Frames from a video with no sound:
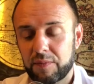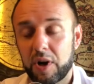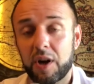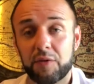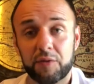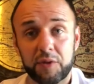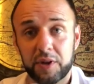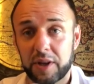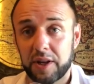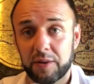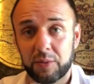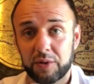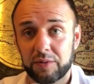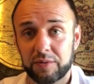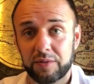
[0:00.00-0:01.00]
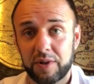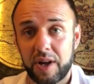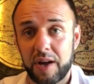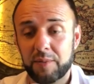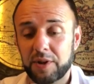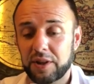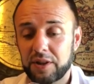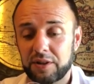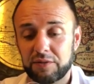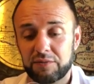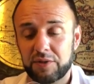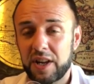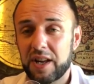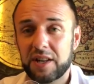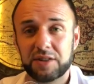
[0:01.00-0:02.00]
unforgettable. I mean,
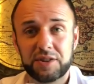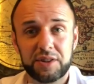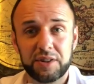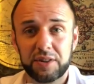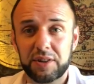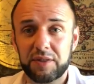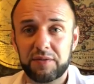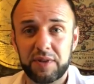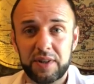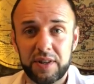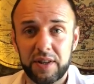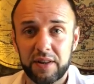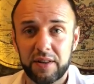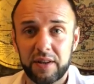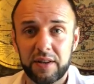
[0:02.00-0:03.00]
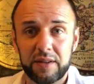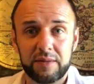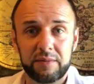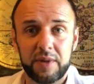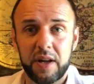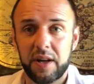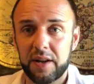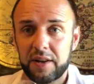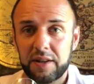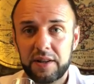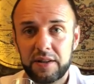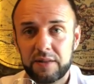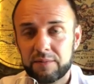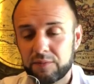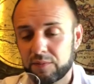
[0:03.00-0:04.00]
instantly vanilla,
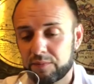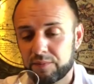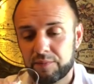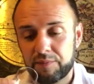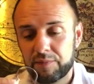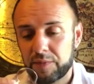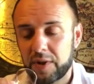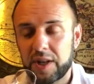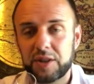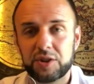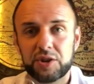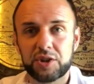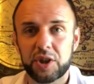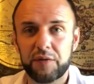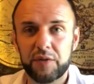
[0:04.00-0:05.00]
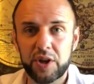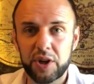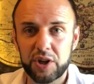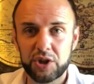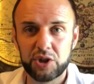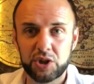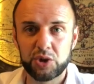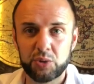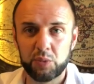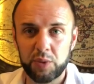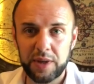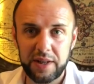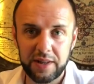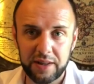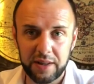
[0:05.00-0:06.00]
honey, and just a very
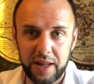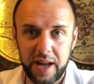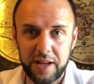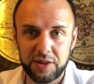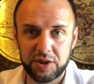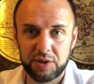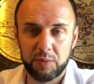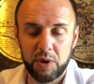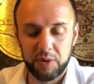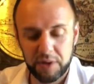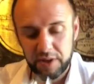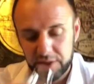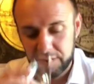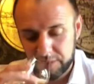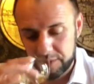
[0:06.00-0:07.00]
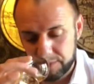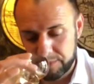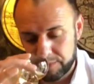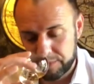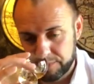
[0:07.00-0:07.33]
sweet, light smokiness.